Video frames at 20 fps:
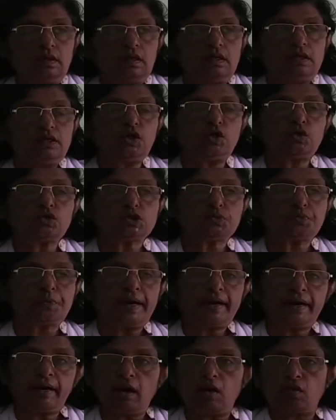news
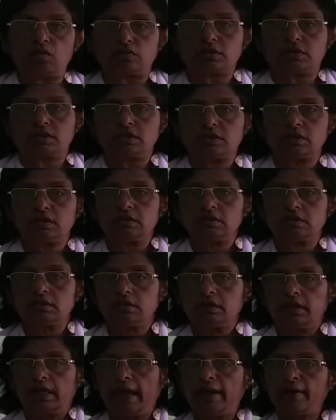spread out,
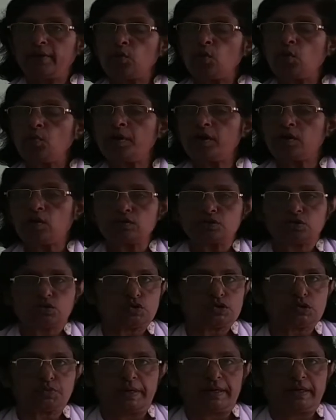a rumor also
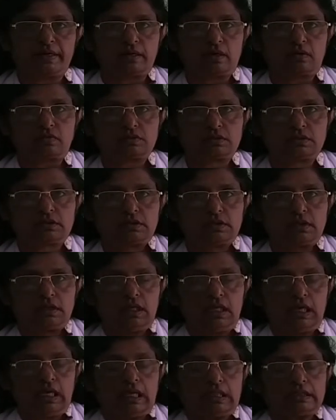spread out.
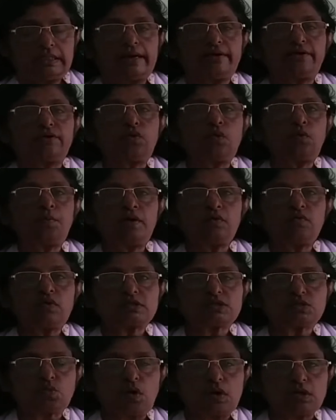That rumor
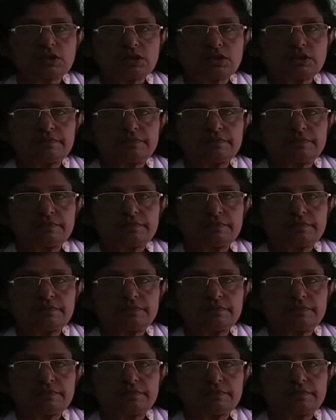was what?